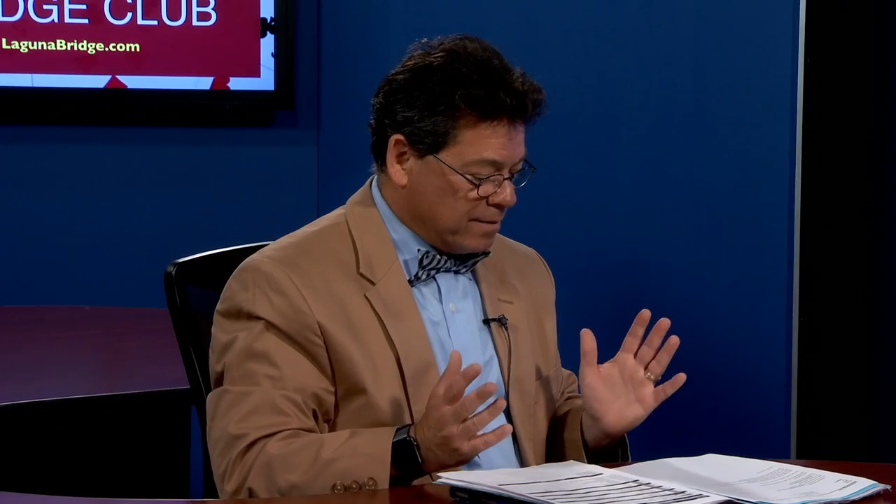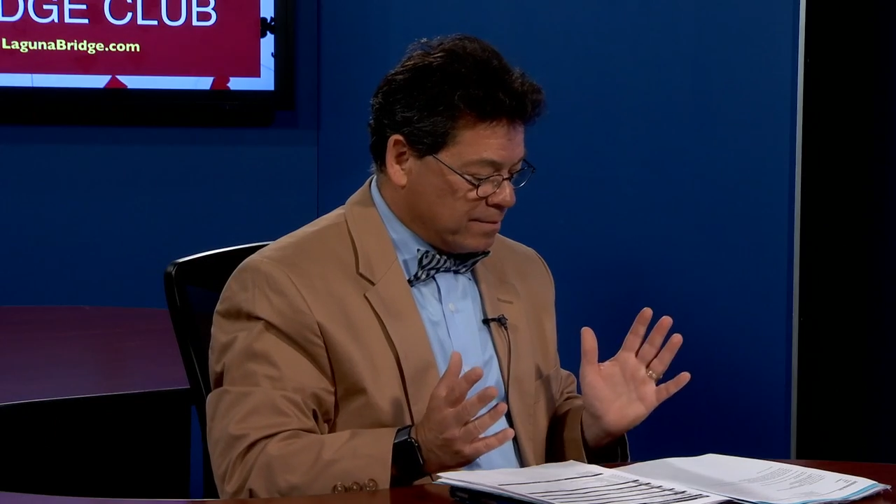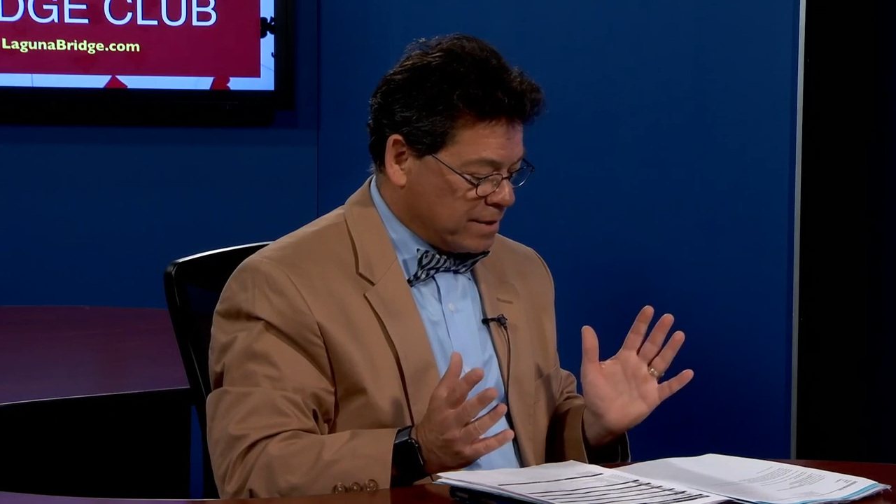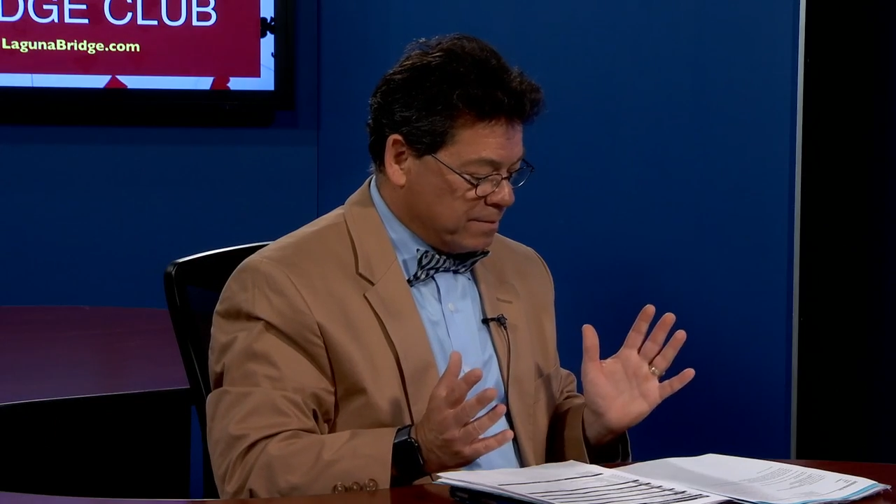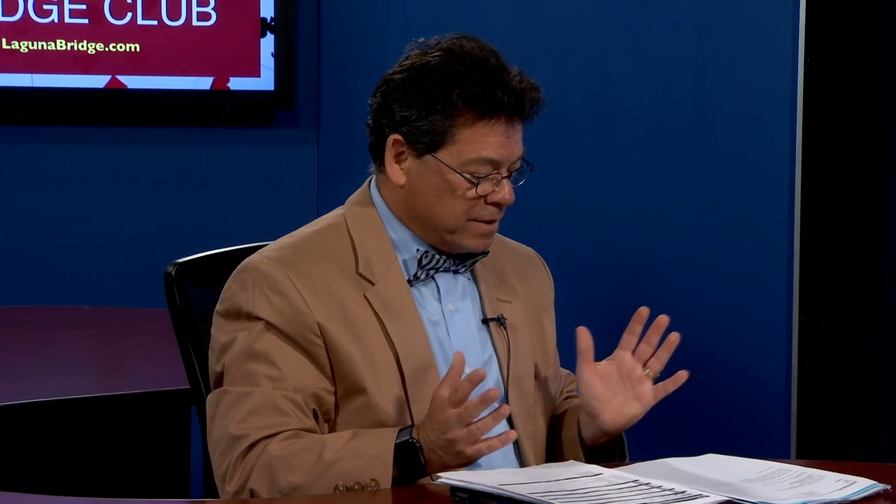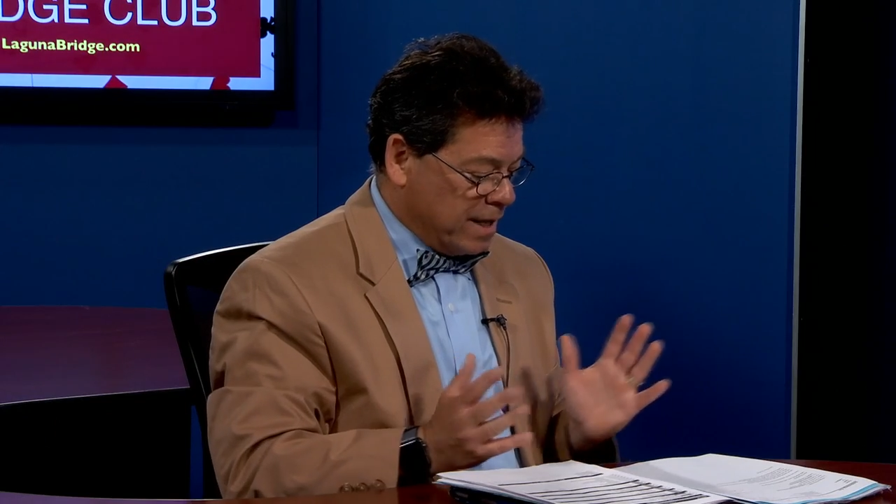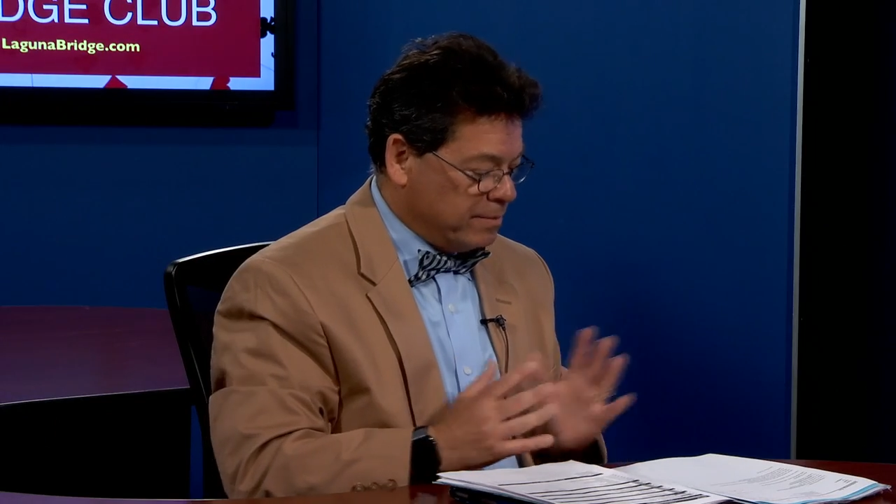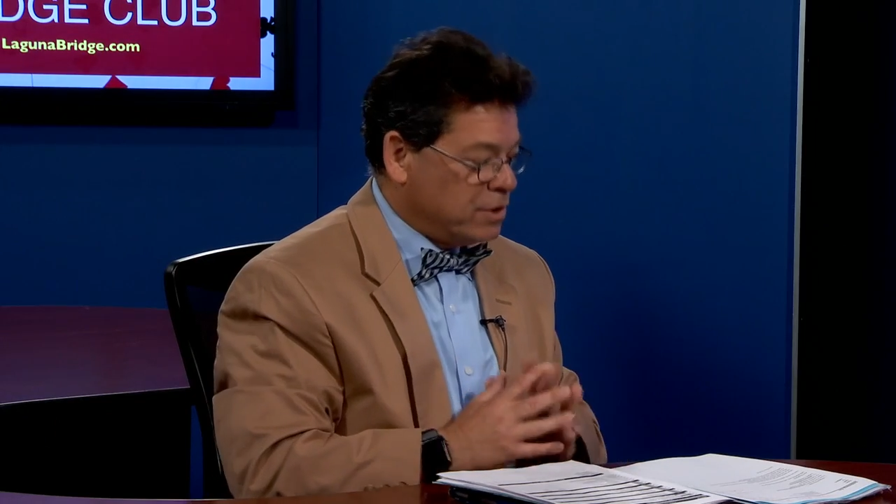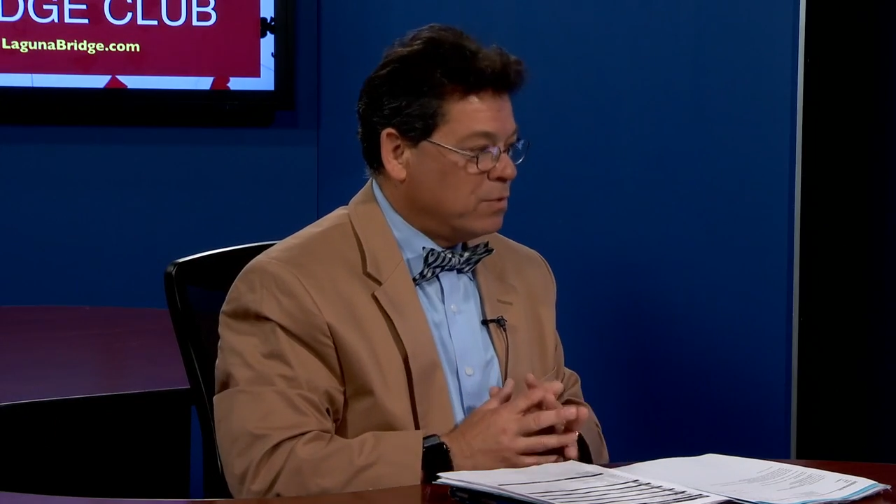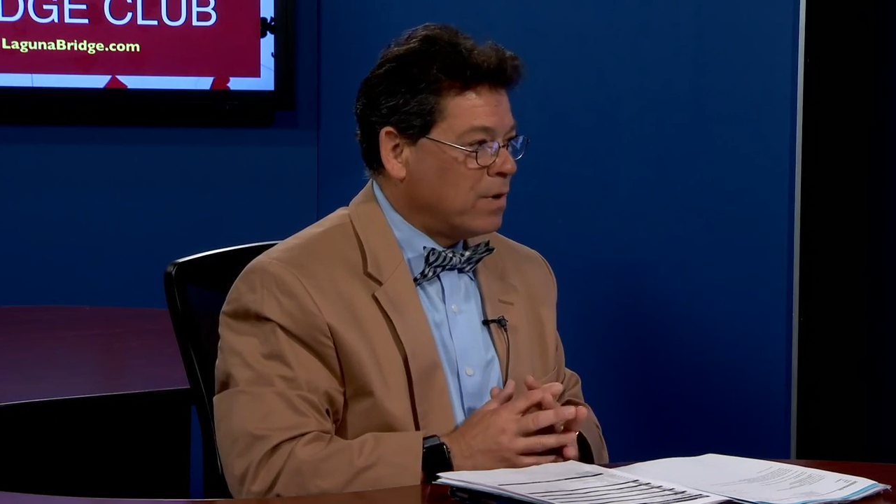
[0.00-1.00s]

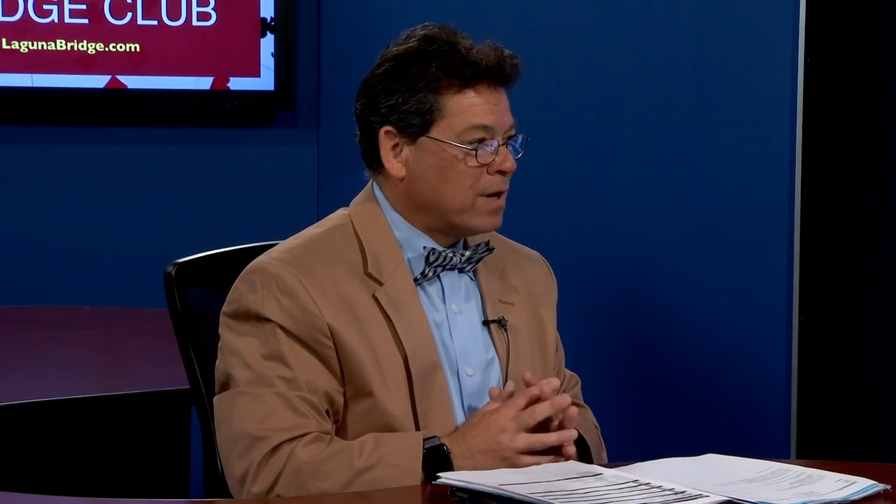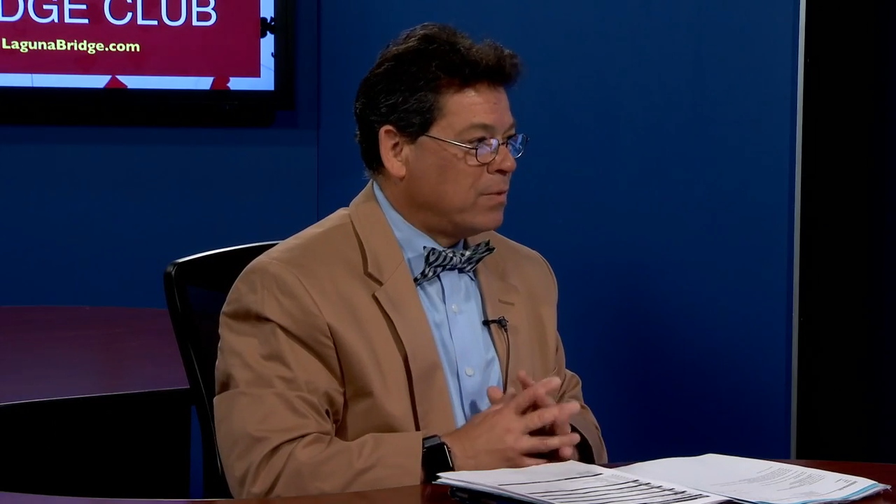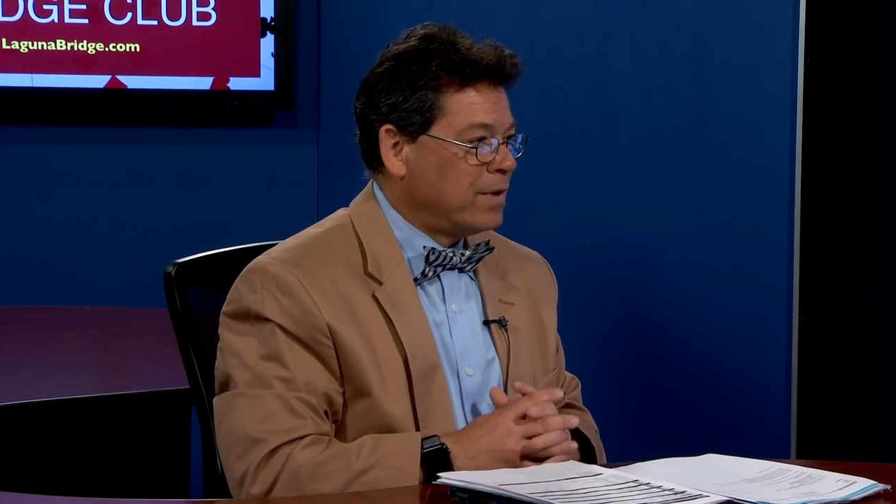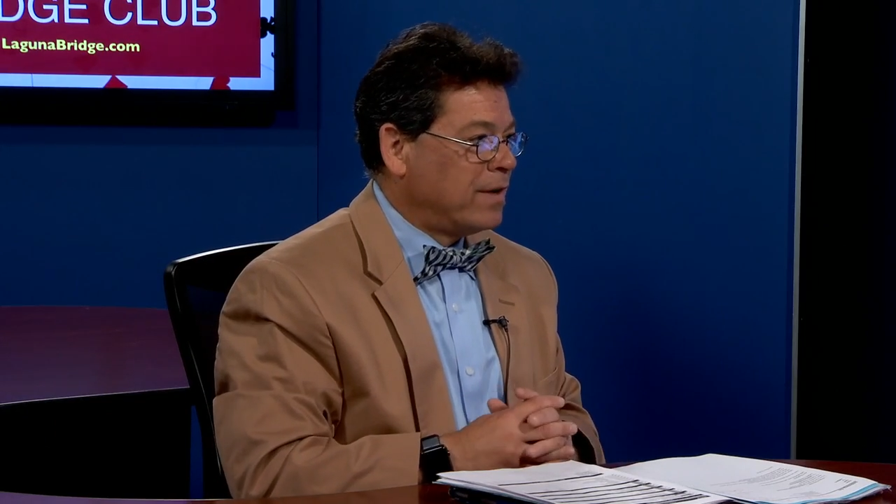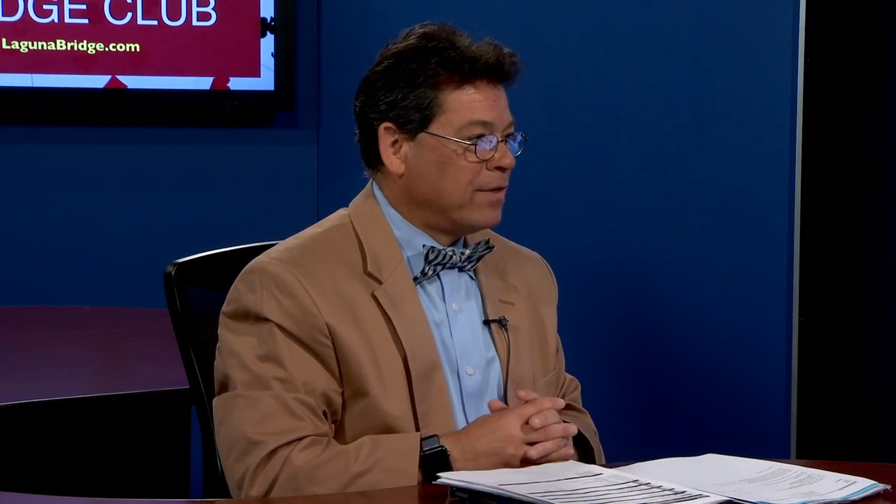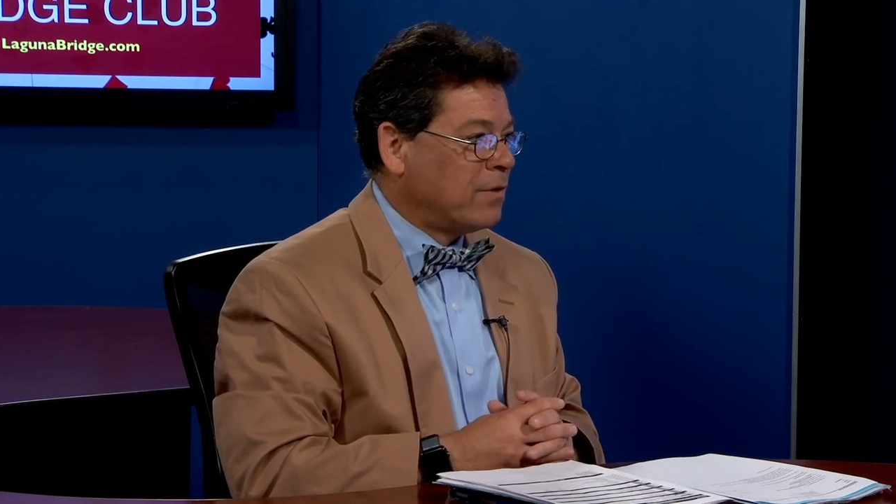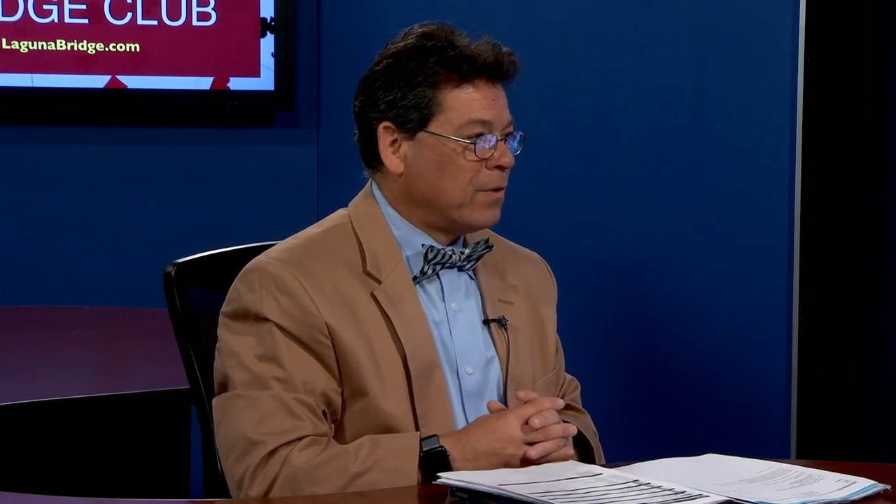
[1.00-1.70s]
sometimes you work with other